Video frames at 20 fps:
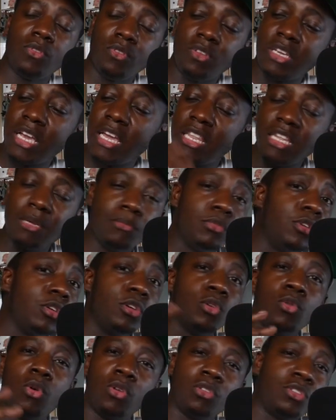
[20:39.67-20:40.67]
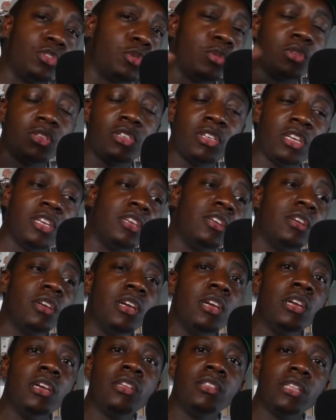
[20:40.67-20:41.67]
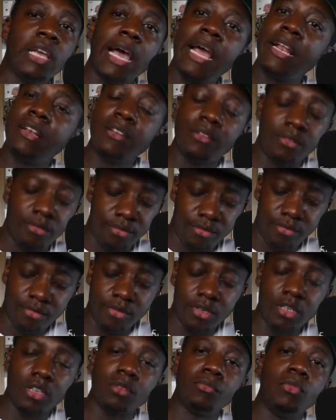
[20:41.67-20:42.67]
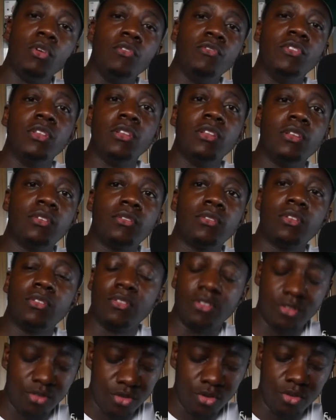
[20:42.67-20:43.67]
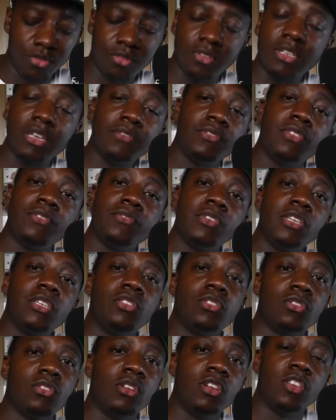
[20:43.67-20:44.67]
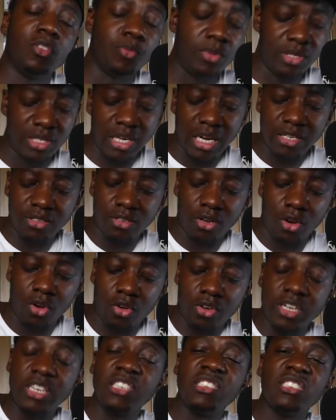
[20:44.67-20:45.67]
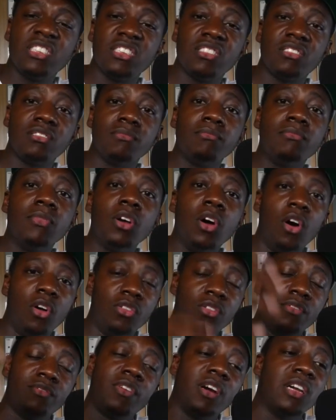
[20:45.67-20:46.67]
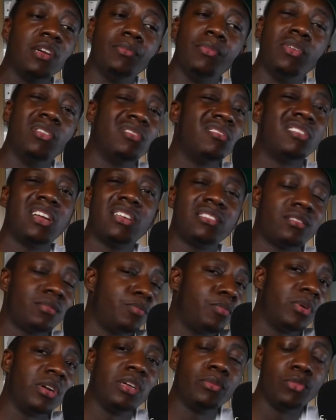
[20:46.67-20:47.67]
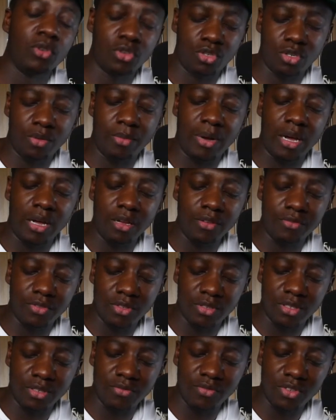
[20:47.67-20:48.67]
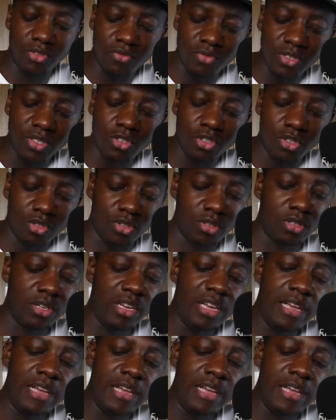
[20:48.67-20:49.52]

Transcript: get them two on to a T, then you can move to this, because there's no safety features in this besides a locking system and a fire button. That's pretty much about it for safety features.